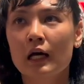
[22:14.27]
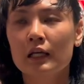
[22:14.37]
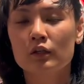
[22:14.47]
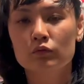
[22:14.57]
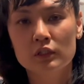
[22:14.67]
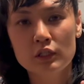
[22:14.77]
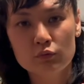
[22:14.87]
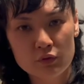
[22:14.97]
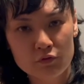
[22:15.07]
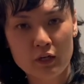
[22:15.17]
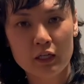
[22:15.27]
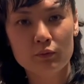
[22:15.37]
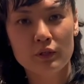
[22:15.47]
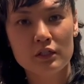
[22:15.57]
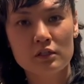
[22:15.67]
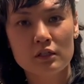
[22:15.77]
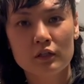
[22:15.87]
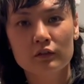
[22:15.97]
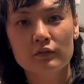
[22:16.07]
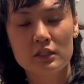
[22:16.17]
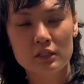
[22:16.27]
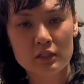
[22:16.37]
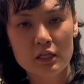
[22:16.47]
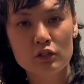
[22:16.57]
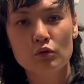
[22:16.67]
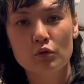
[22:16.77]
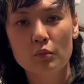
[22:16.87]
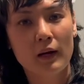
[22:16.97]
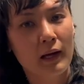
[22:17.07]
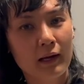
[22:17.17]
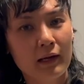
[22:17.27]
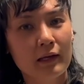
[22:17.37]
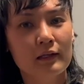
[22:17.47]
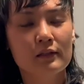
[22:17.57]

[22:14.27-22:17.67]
I can really refine myself as the days go by,